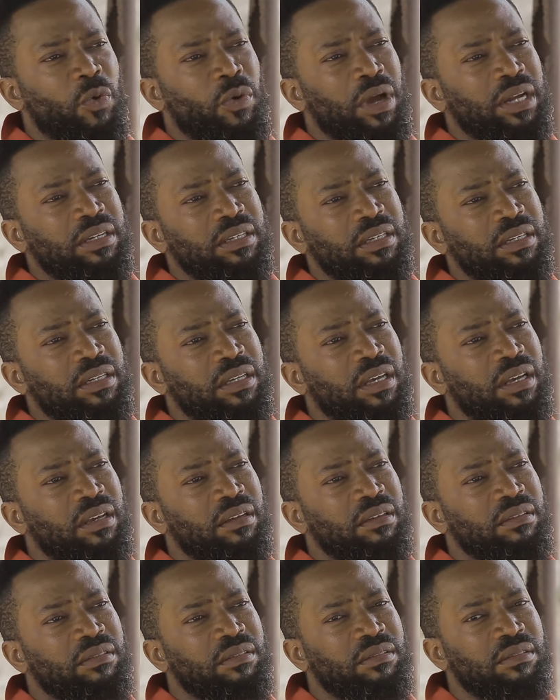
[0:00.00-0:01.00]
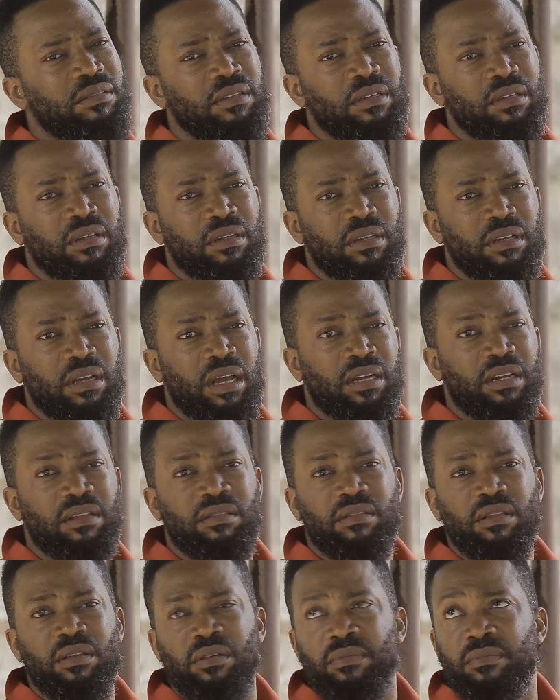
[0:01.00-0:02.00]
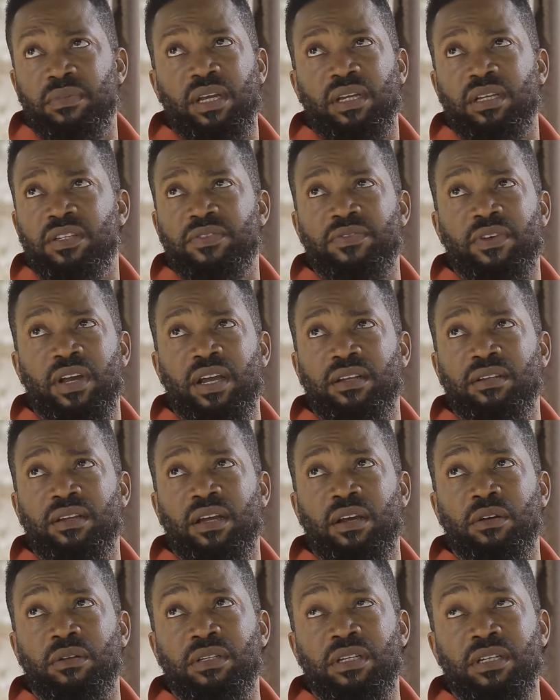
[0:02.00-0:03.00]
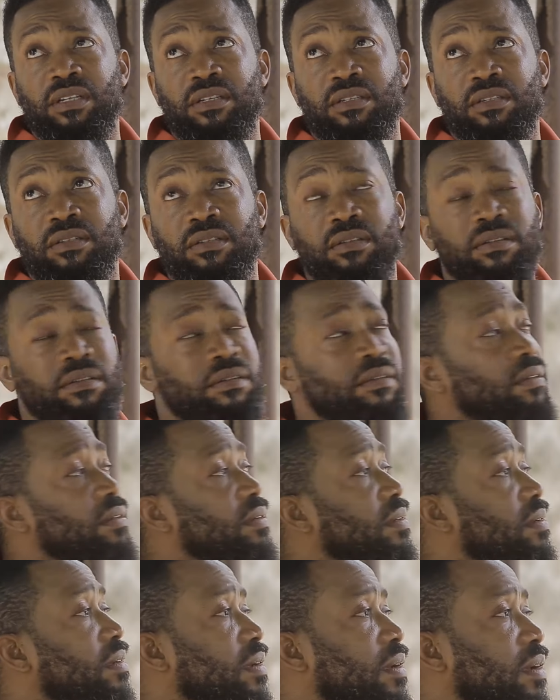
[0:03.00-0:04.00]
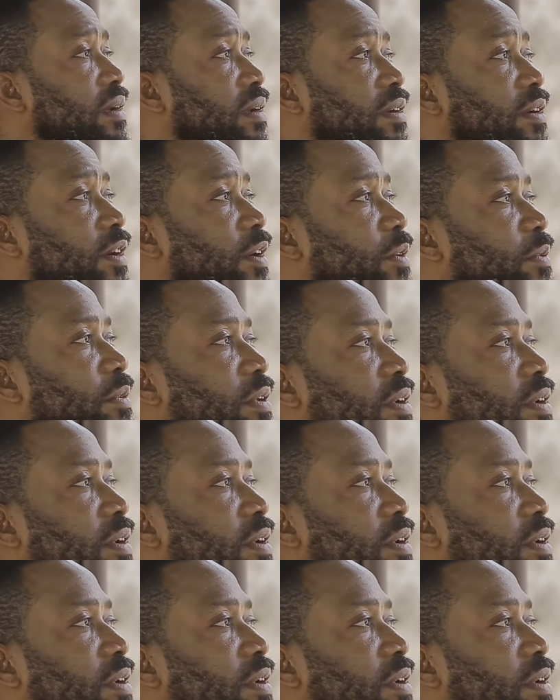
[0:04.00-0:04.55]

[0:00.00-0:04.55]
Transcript: hokwanu ni. Anything you make is fine. I'll eat. Or